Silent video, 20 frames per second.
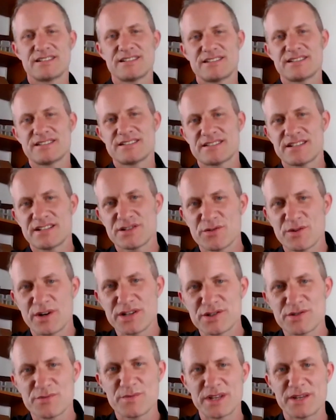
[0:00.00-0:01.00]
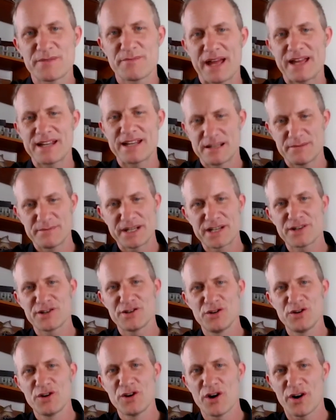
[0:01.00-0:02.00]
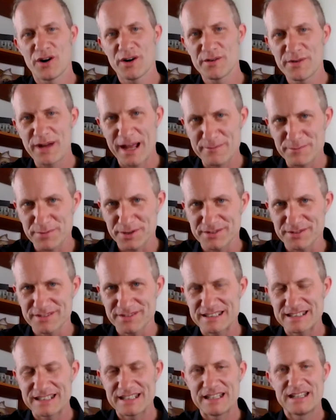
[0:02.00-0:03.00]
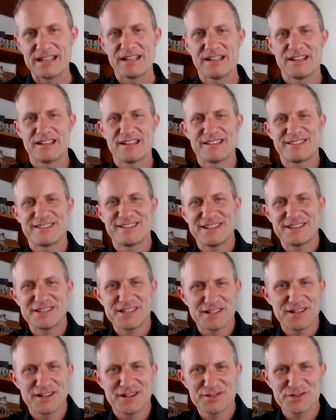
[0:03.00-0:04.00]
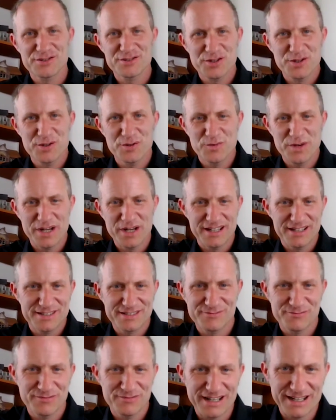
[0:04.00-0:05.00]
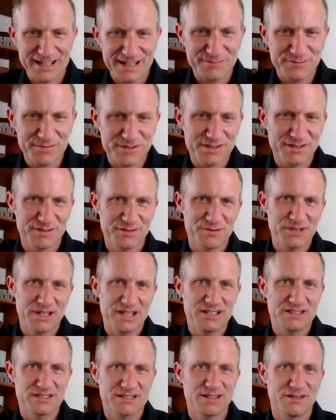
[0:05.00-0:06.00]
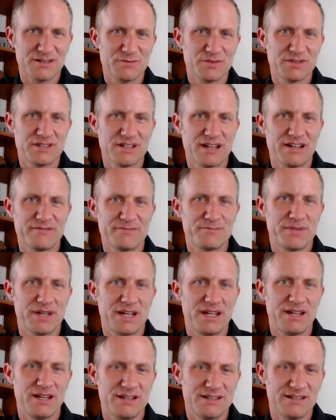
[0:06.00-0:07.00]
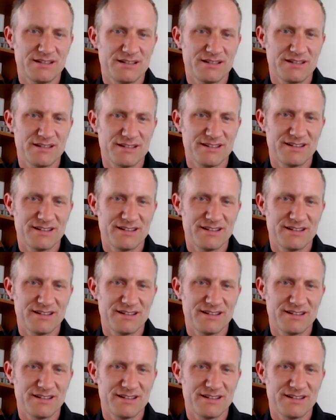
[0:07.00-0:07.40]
the situation with the pandemic not have happened, then the last 2 weeks running up to Easter would have been